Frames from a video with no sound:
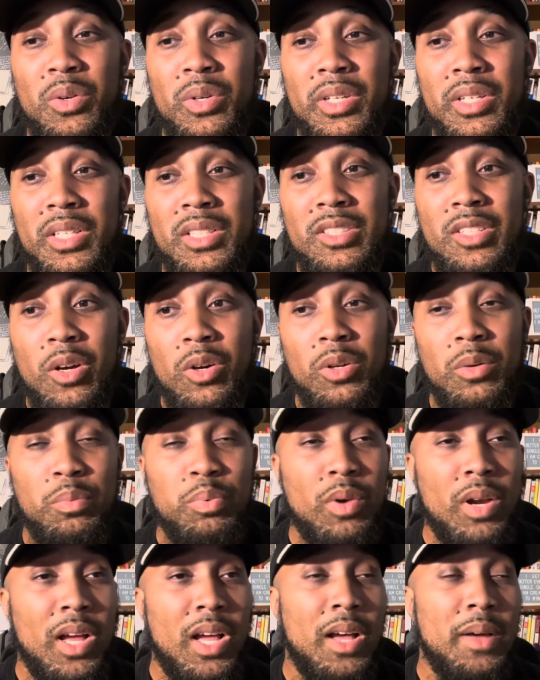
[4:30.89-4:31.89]
He talked to
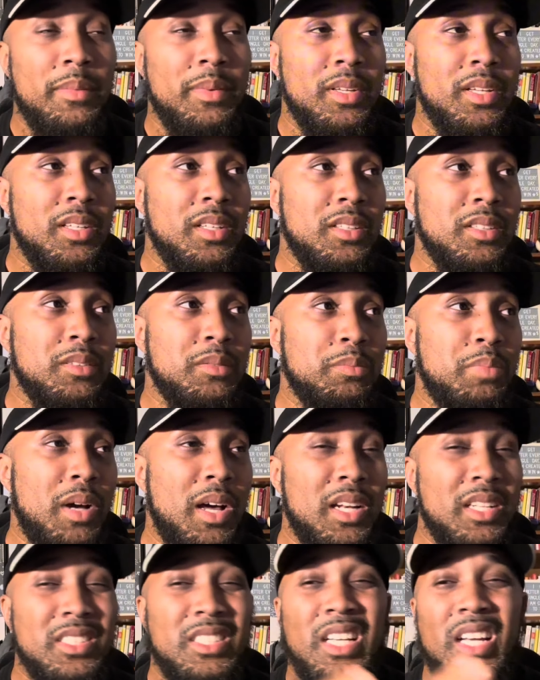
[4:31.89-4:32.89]
Prime and
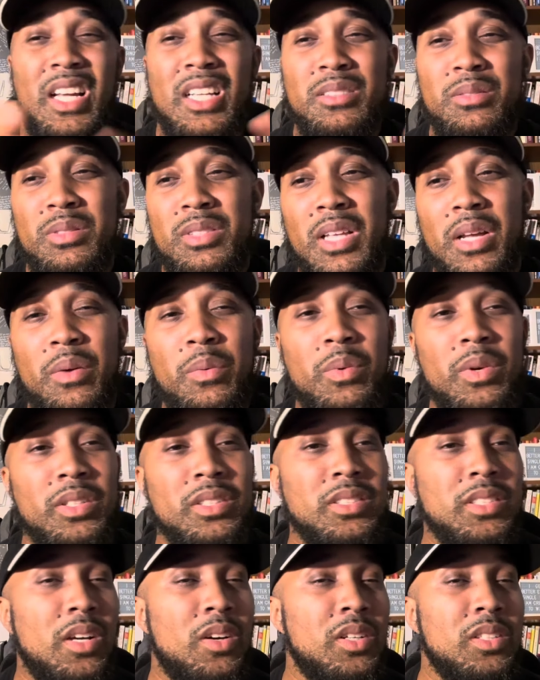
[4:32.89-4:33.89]
apologized. It was like,
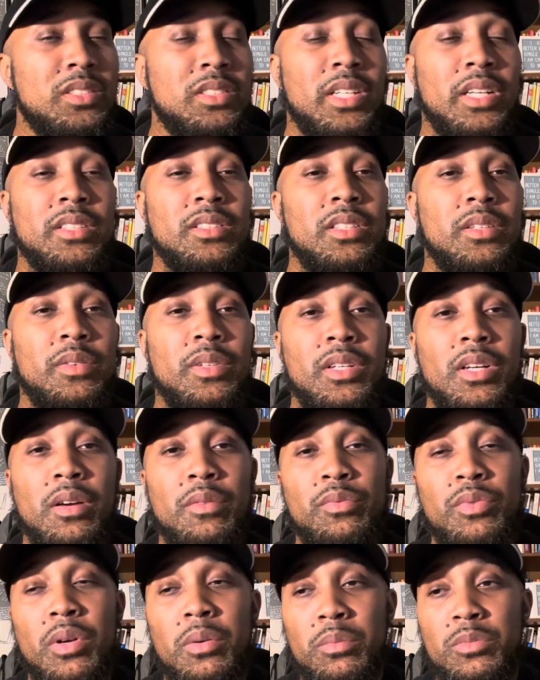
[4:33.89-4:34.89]
does all this negativity come
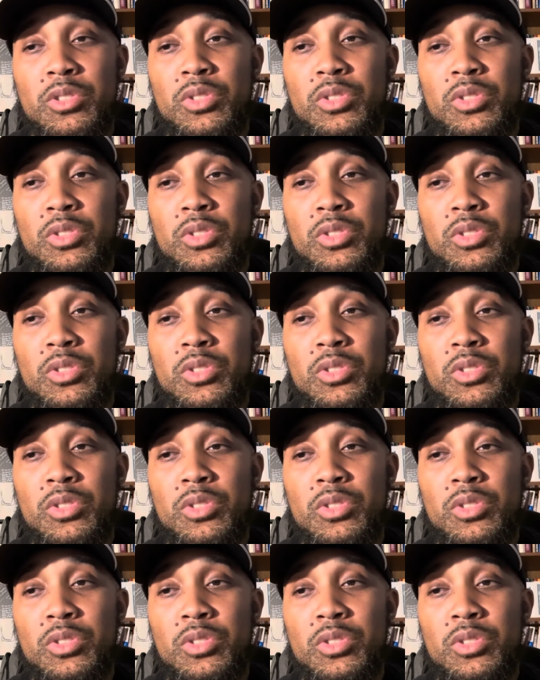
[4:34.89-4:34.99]
from?